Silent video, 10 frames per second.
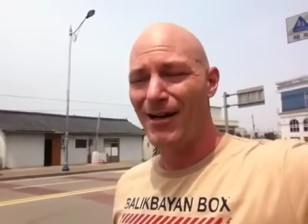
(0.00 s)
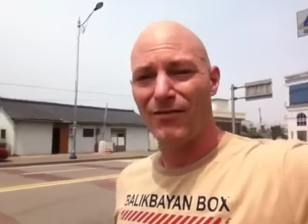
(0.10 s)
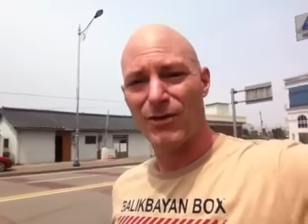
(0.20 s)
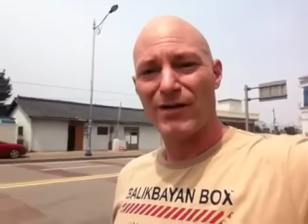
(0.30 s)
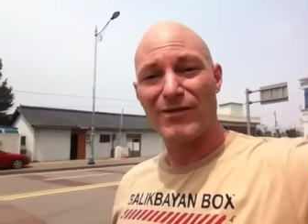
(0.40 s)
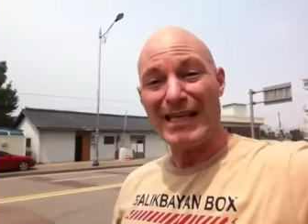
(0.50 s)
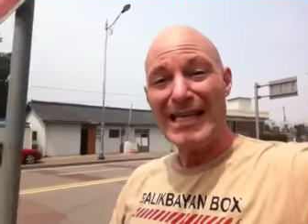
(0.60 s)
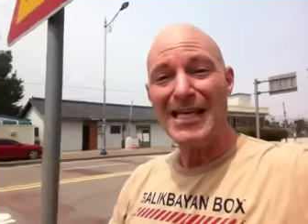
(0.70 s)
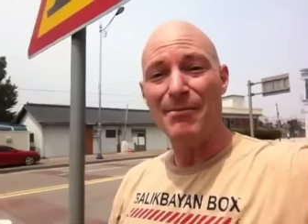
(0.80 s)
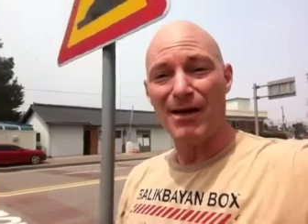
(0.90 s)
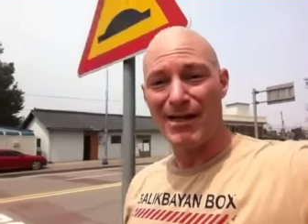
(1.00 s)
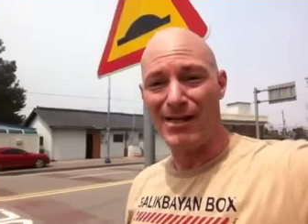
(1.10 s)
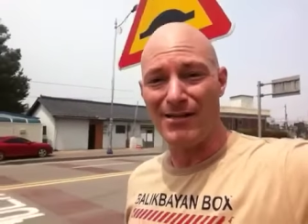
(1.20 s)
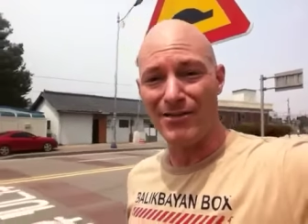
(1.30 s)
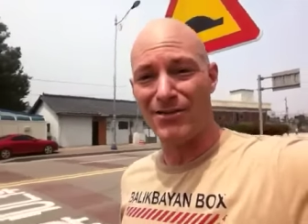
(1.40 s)
of whatever the key
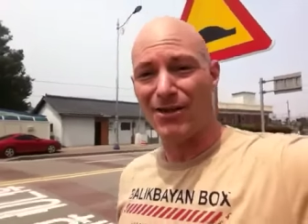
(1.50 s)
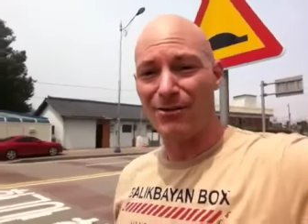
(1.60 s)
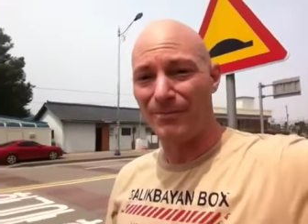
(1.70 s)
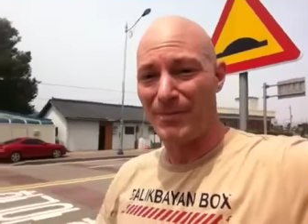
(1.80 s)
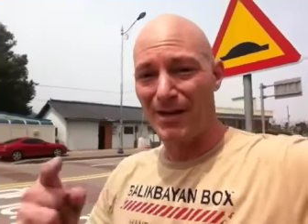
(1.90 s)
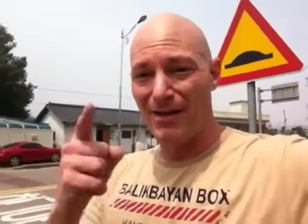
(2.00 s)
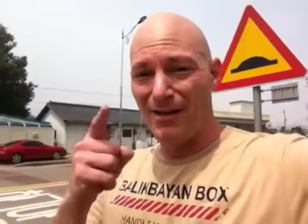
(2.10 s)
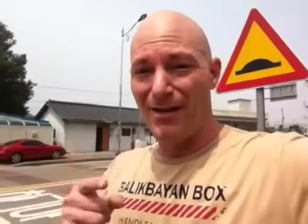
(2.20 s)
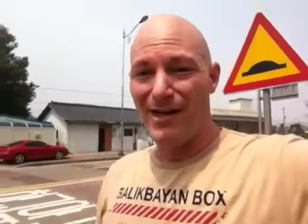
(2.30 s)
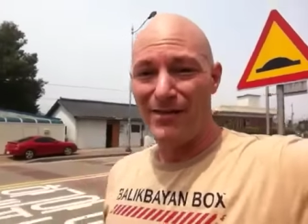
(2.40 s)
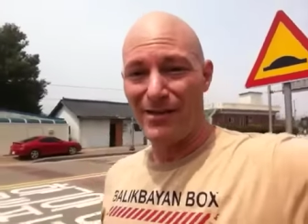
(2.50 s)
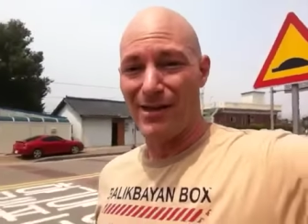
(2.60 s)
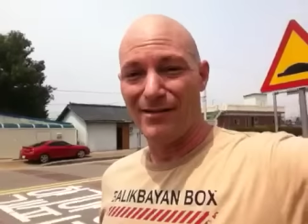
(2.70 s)
money is, so you have